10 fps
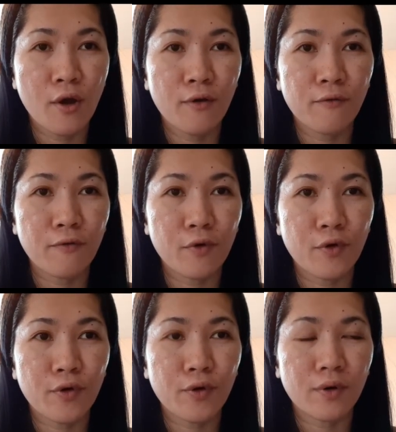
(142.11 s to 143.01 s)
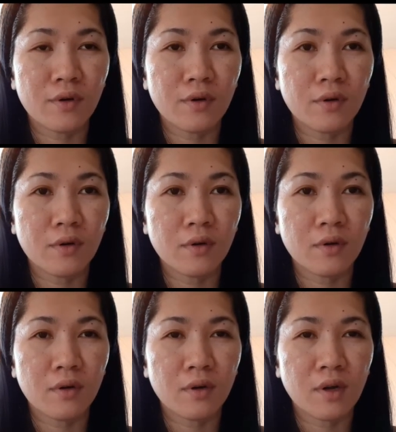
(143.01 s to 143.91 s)
for
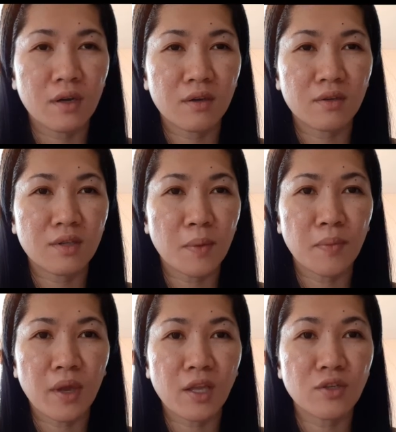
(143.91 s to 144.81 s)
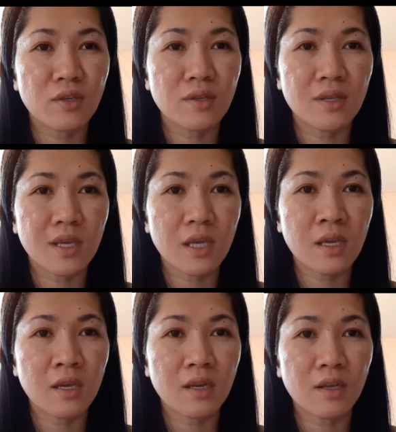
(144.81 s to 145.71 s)
some
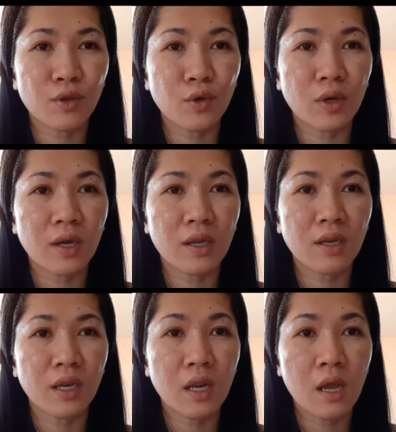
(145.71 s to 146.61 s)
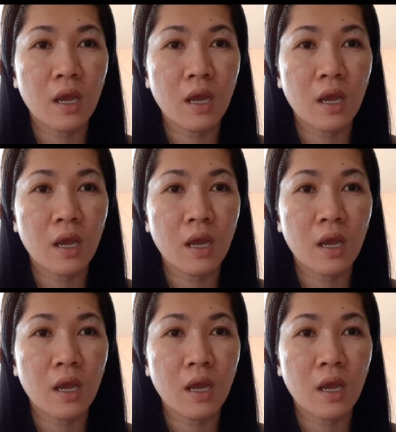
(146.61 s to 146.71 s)
agency that you can